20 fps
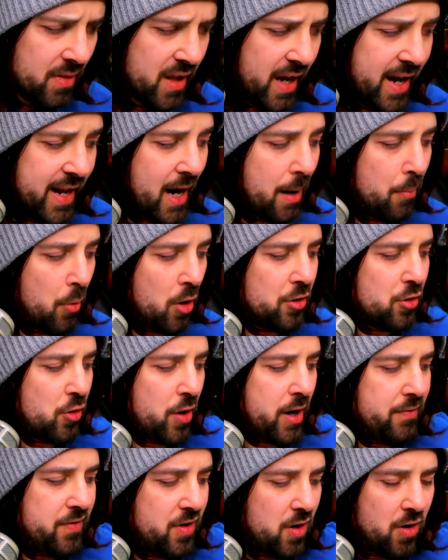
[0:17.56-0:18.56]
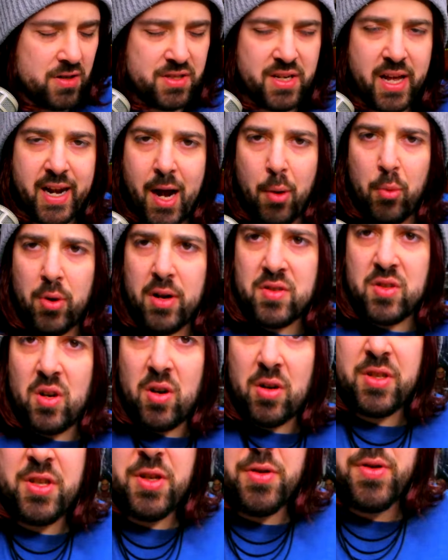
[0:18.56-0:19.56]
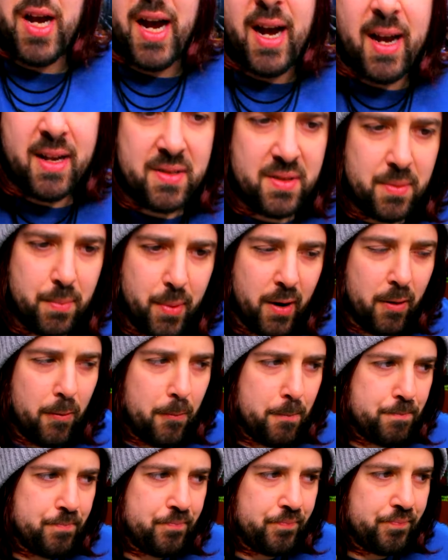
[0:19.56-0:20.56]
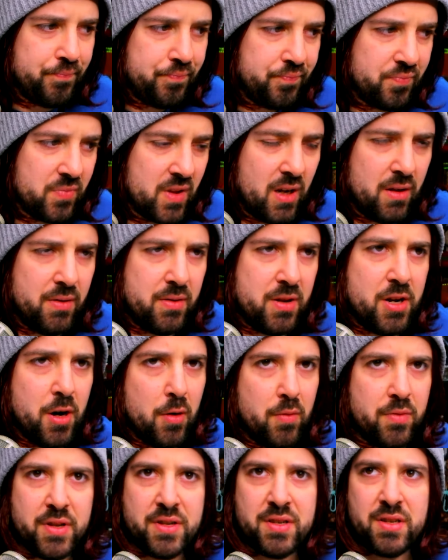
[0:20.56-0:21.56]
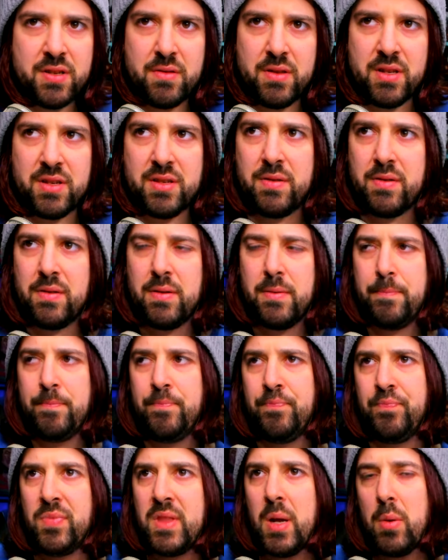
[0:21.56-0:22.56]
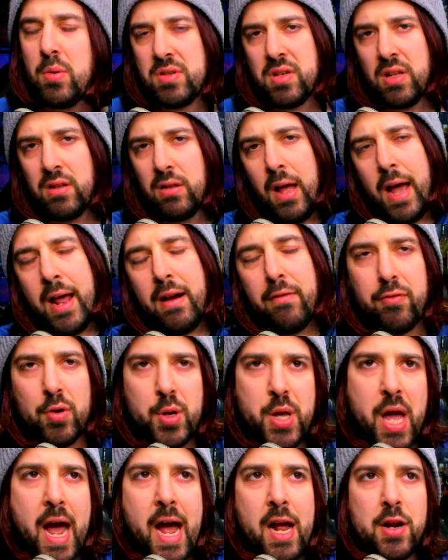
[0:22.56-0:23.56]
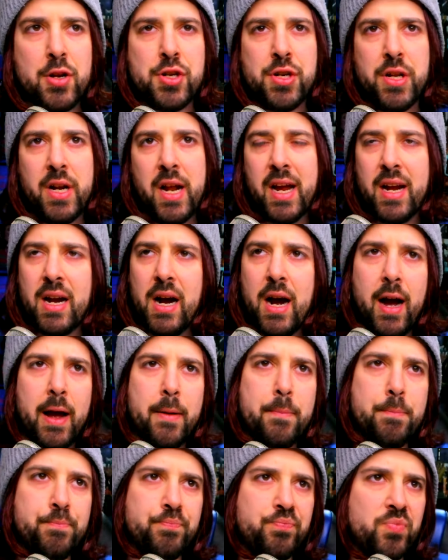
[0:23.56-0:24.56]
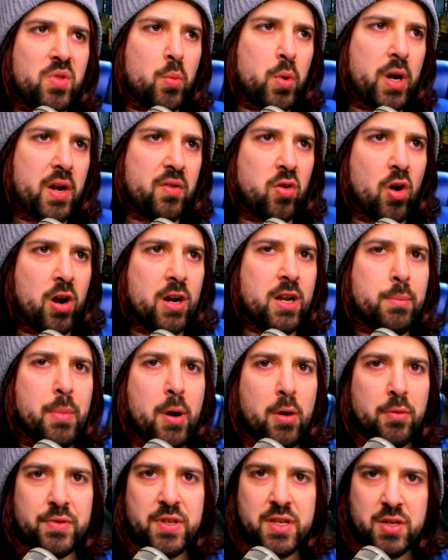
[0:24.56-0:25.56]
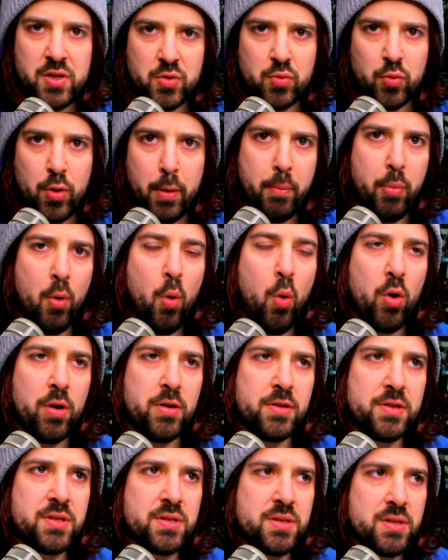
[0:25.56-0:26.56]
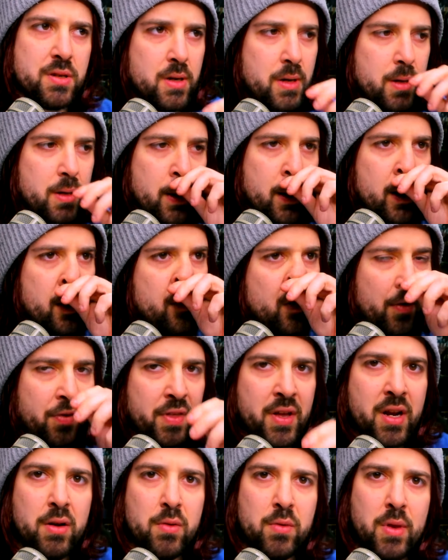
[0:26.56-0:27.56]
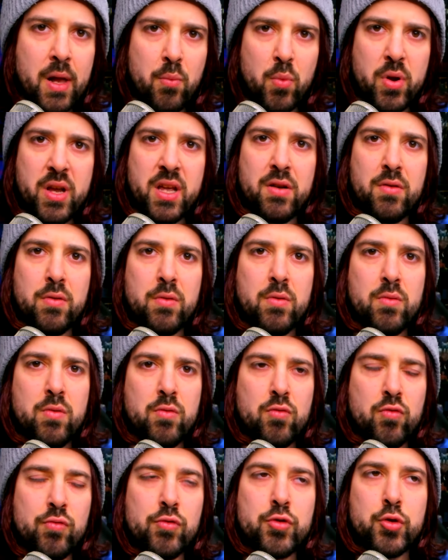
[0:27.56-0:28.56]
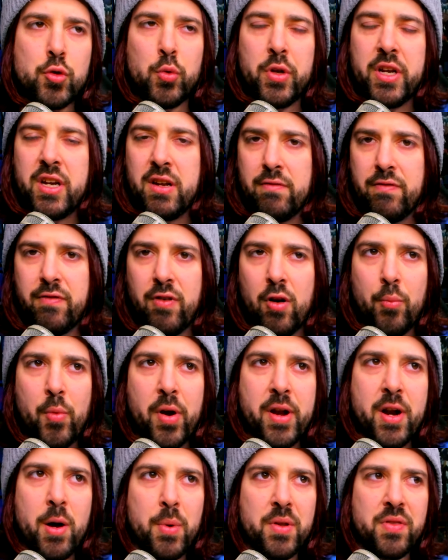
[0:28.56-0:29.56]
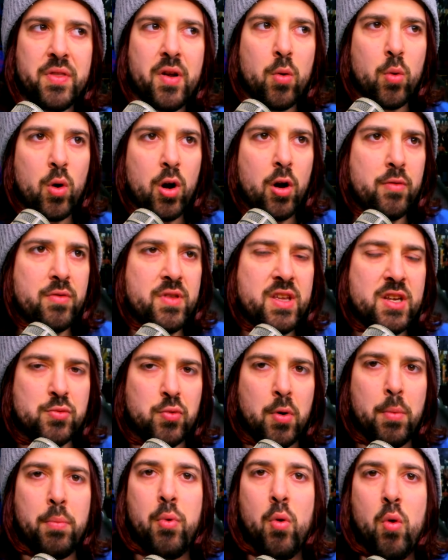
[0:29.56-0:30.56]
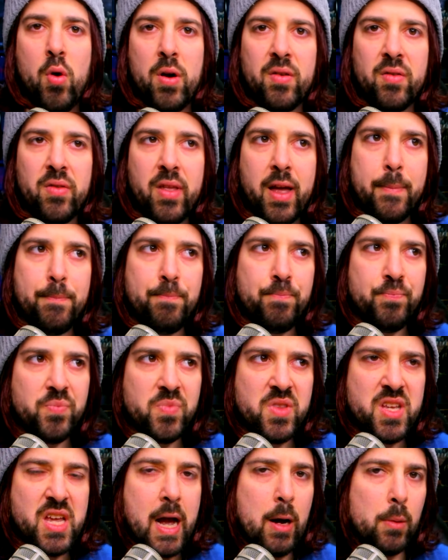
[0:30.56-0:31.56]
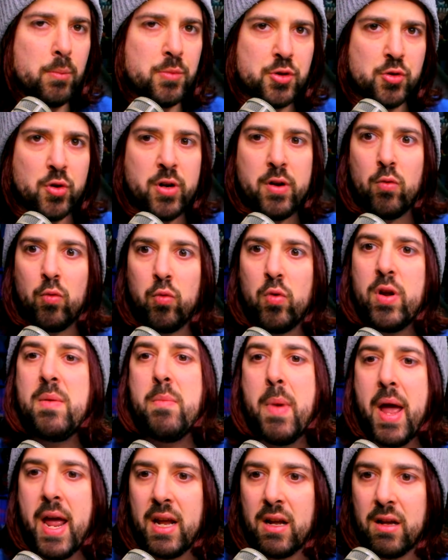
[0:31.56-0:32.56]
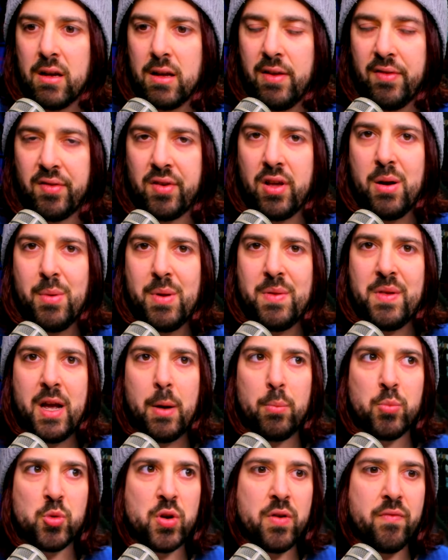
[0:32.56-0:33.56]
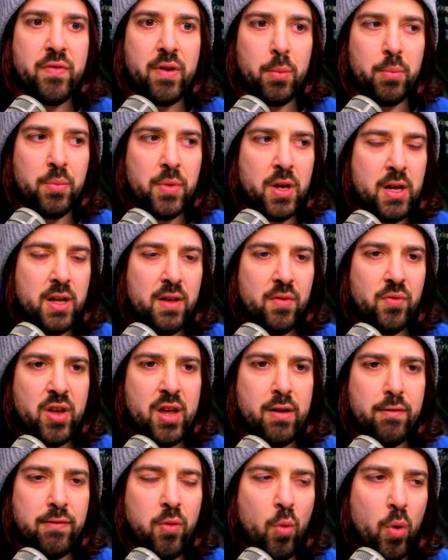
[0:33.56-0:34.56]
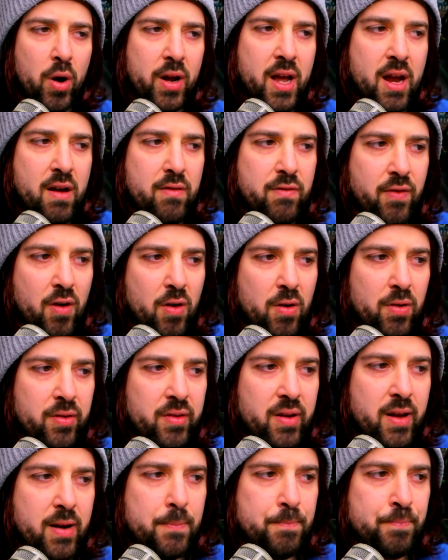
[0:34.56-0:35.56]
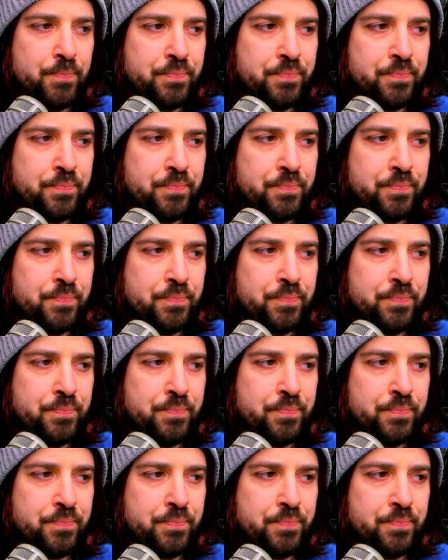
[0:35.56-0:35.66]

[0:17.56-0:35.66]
And I'm on graveyards. And I want to talk to you guys about, you know, this, this, there was a lot of reaction I got when I talked about these reports. Nothing that we can truly confirm right now, but there are these reports that the Elm Street remake is going to be the Elm Street film to hit 4K first. And,